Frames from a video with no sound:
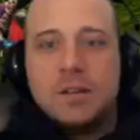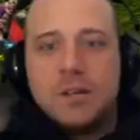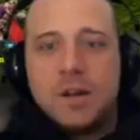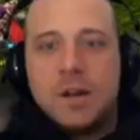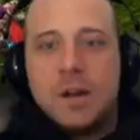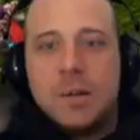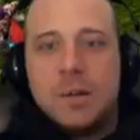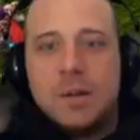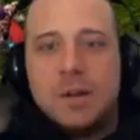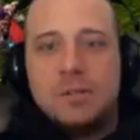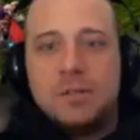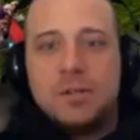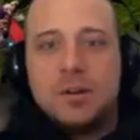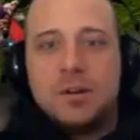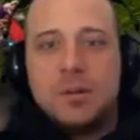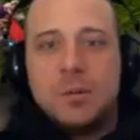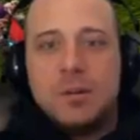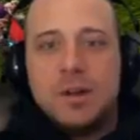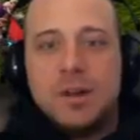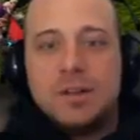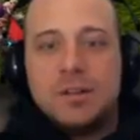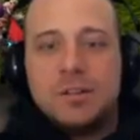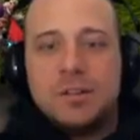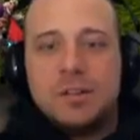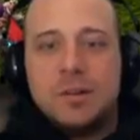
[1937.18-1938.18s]
so now my Inferno
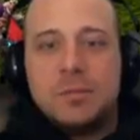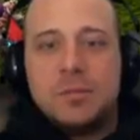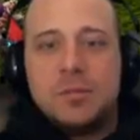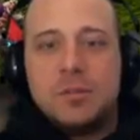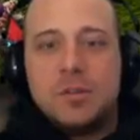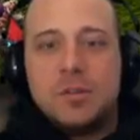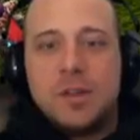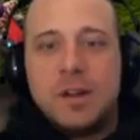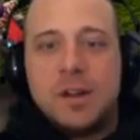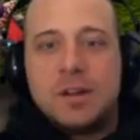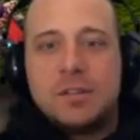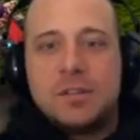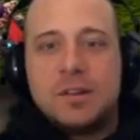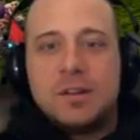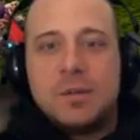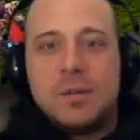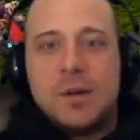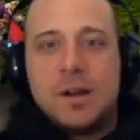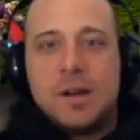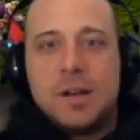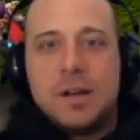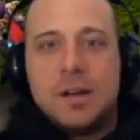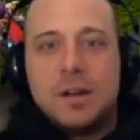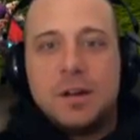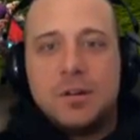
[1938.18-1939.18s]
Blast is up. So the next time
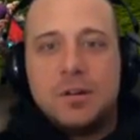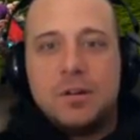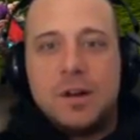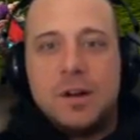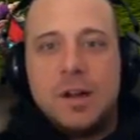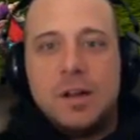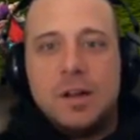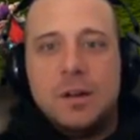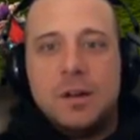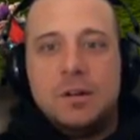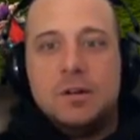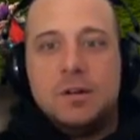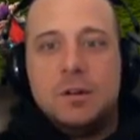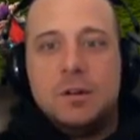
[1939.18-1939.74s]
I get a crit,